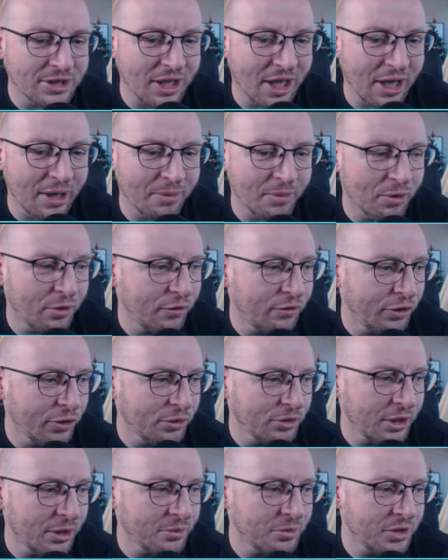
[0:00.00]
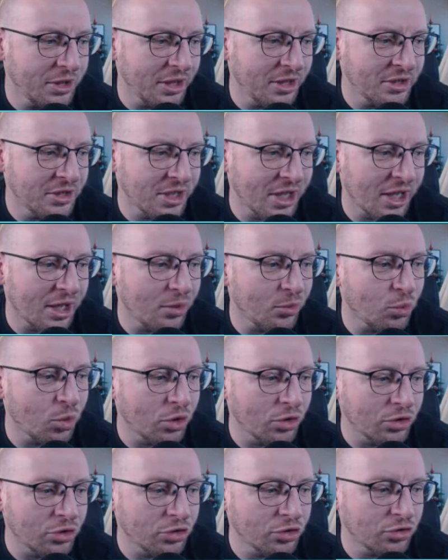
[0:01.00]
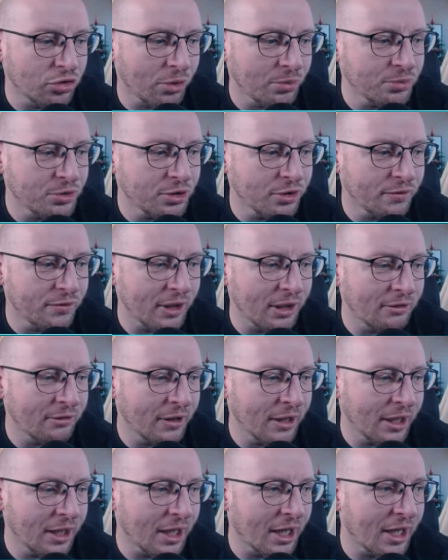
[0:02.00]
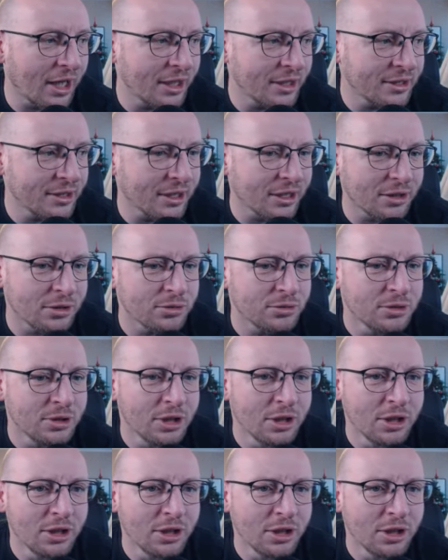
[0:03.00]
a few teams didn't sell out once. Tromsø, Vålerenga, Arendal.